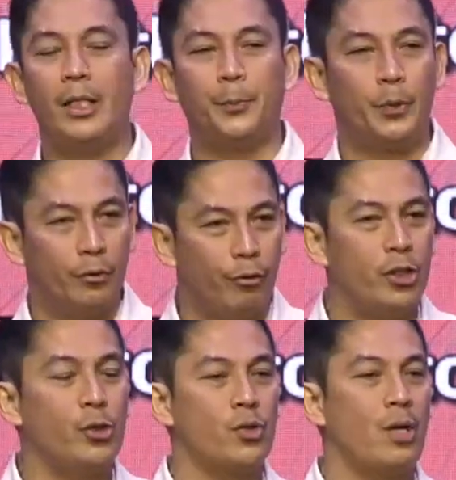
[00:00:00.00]
Had the
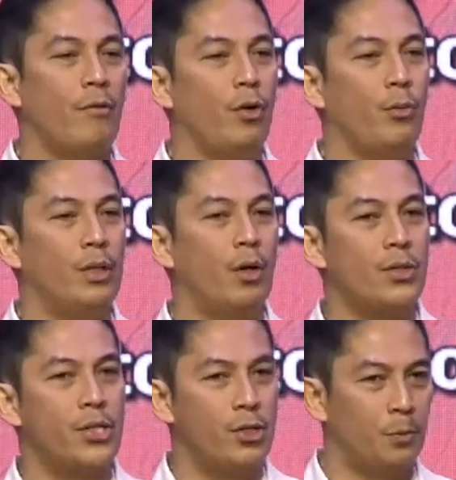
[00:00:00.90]
privilege to travel with
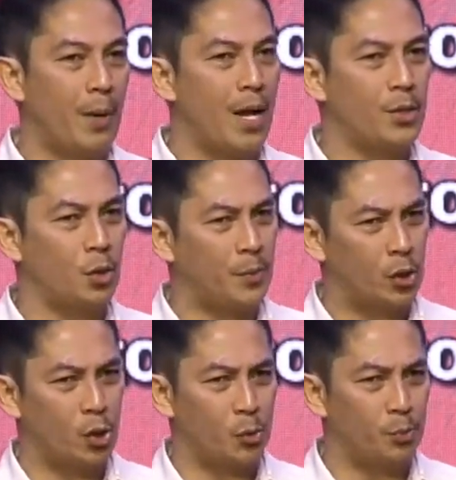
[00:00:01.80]
our senior
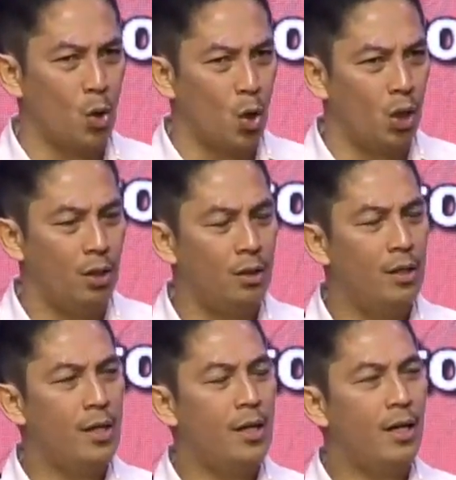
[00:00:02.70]
pastor, Pastor Paul,